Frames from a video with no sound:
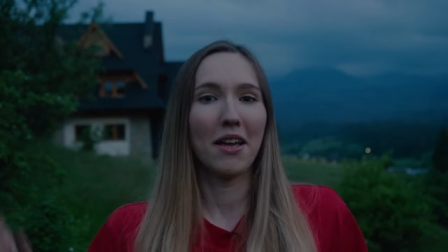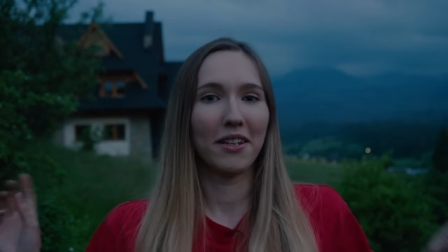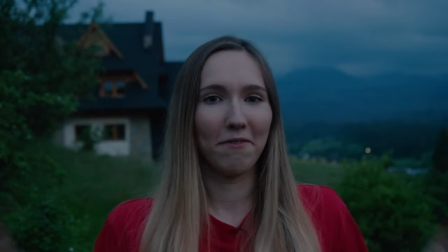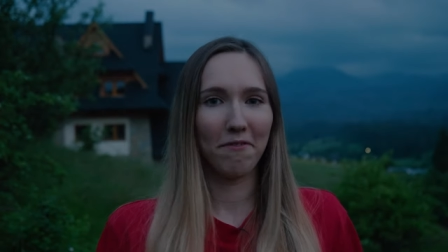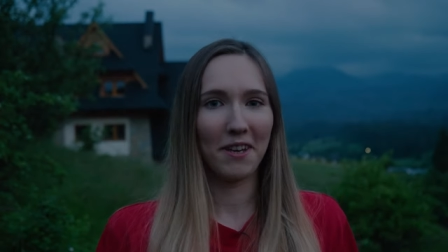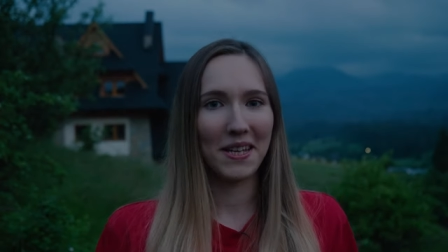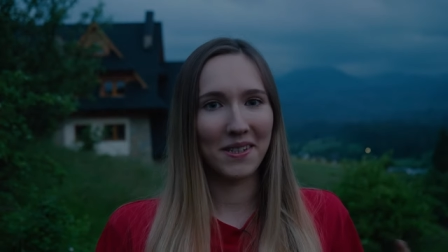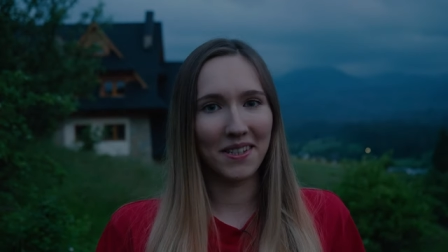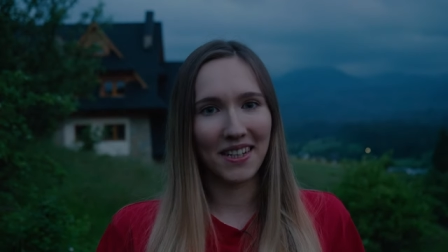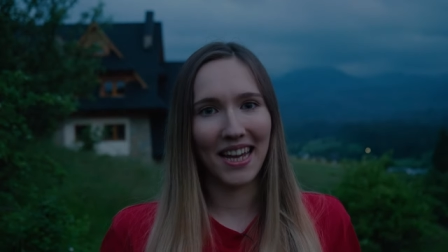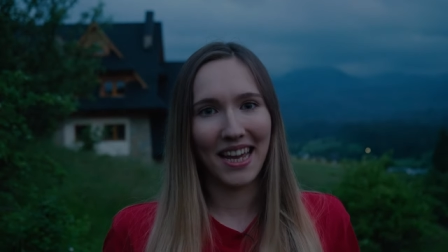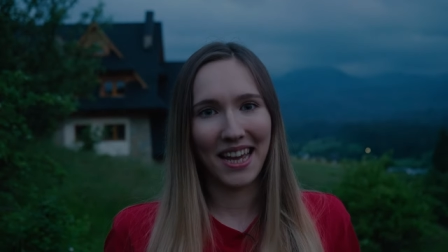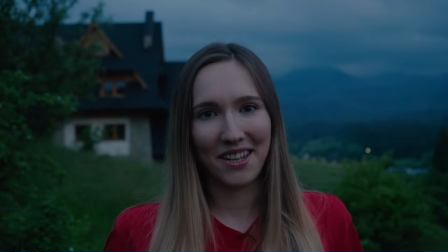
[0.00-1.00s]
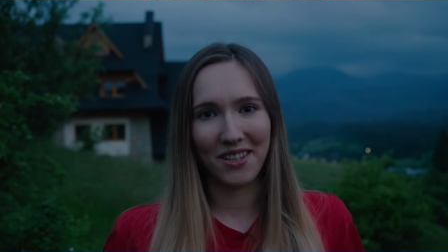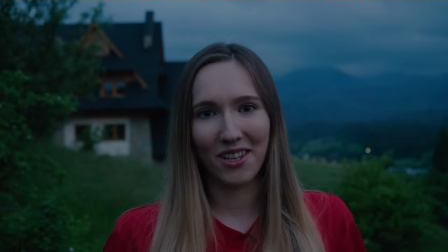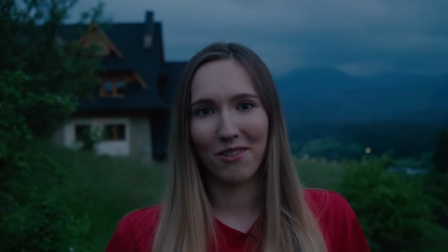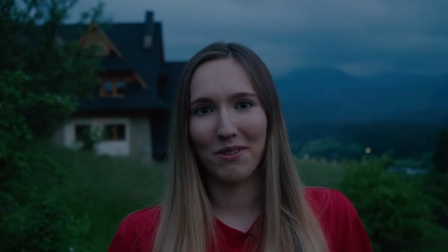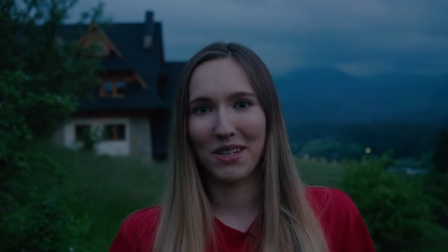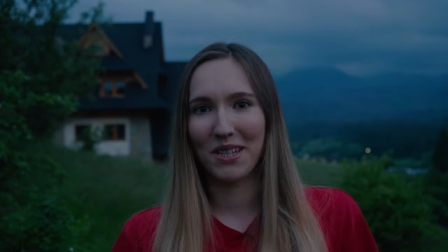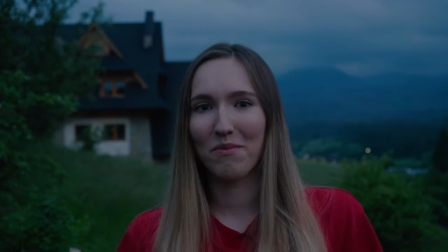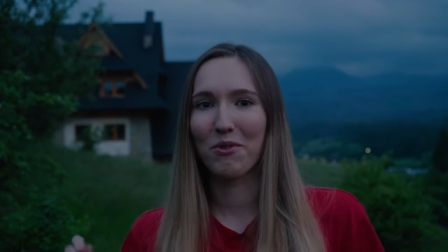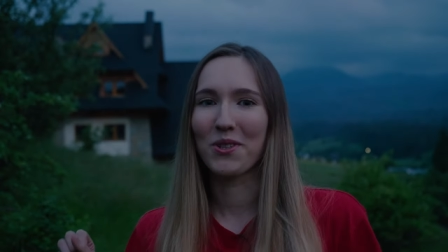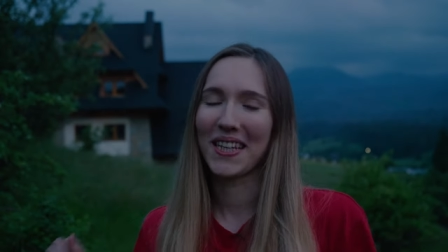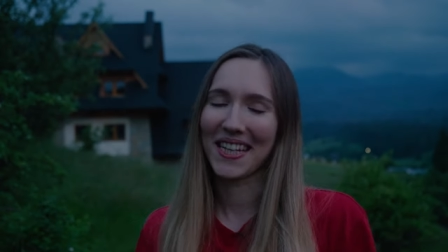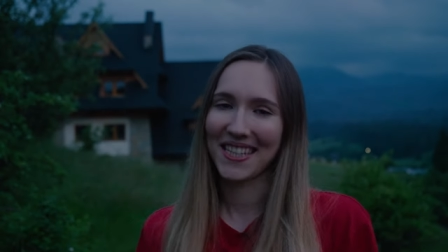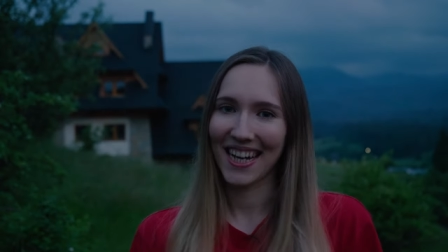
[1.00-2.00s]
the first day is always the
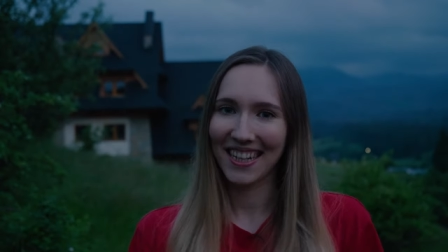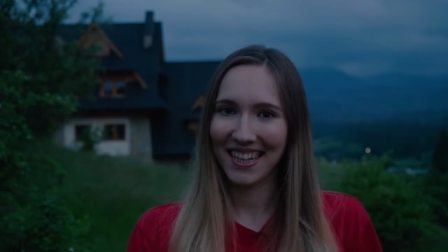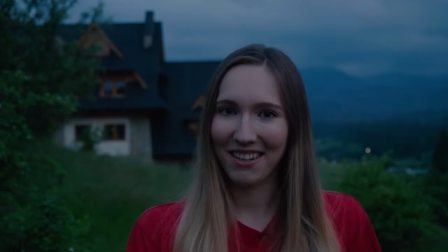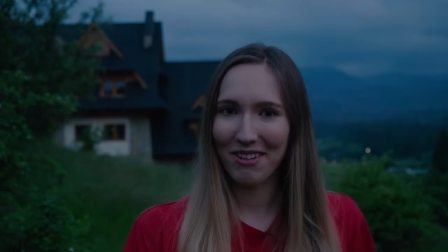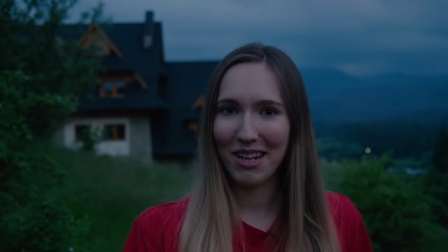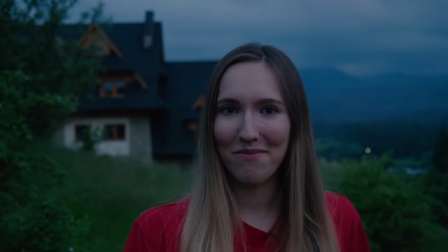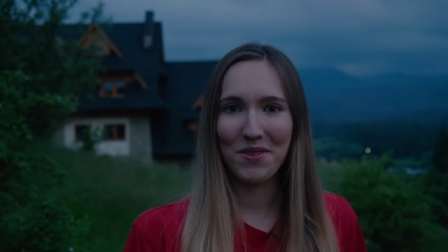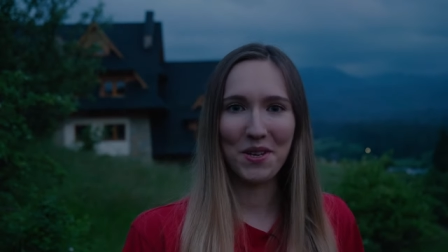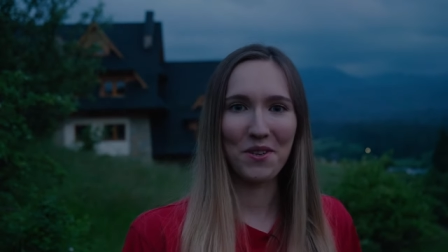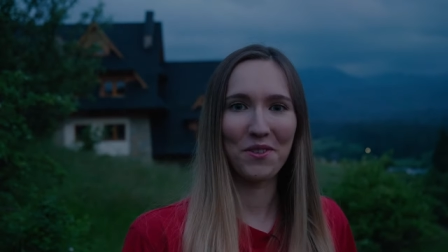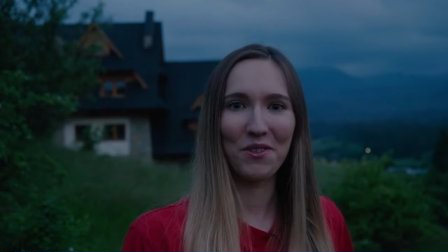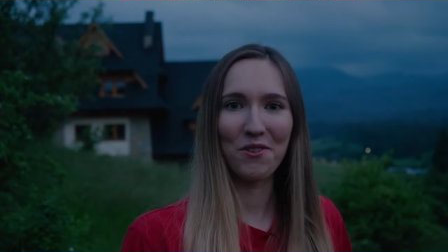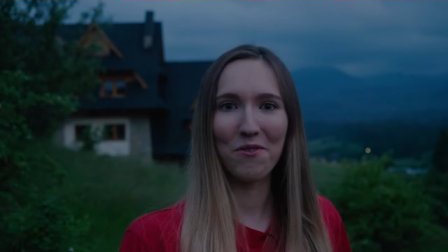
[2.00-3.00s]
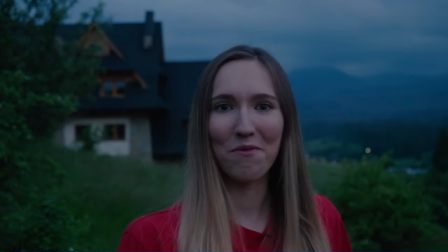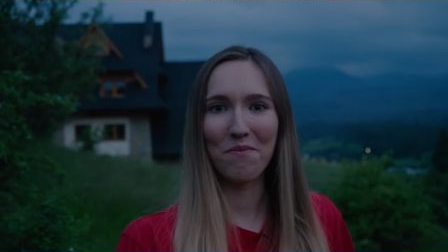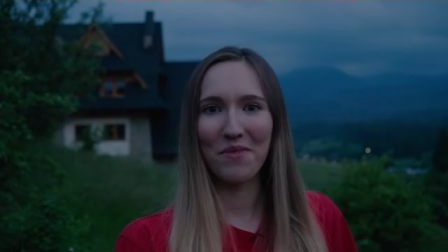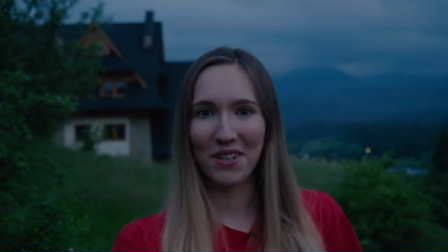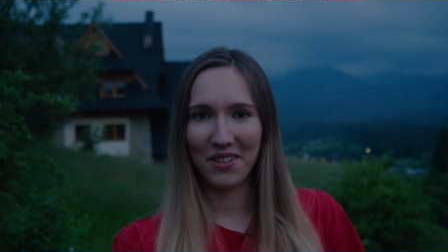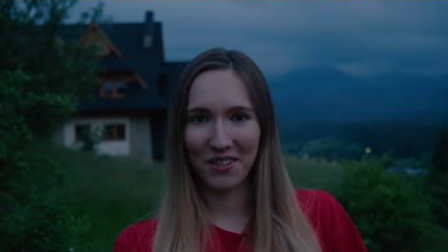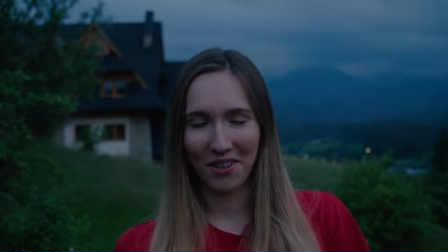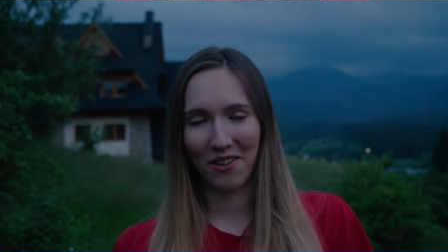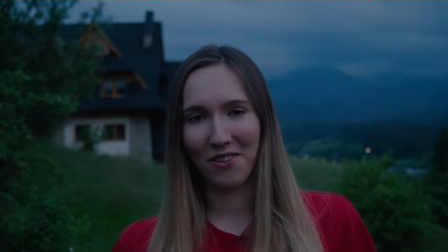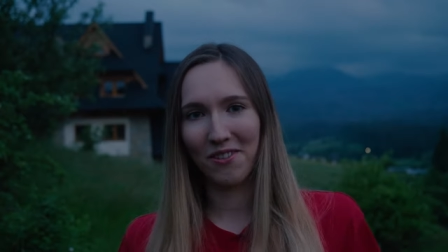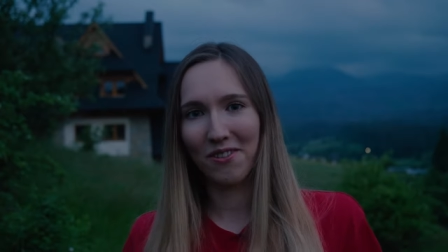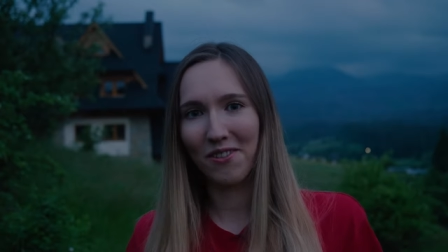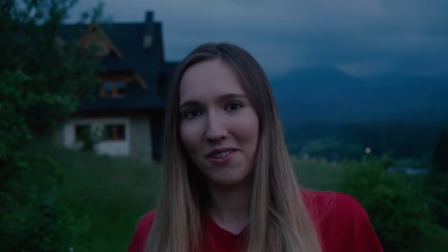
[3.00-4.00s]
most exciting one, because you meet
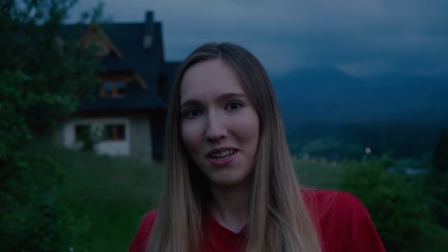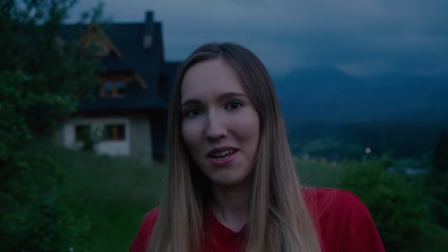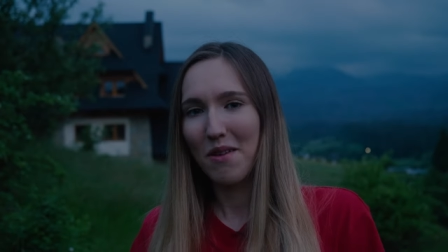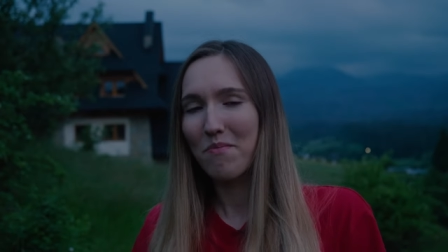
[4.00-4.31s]
all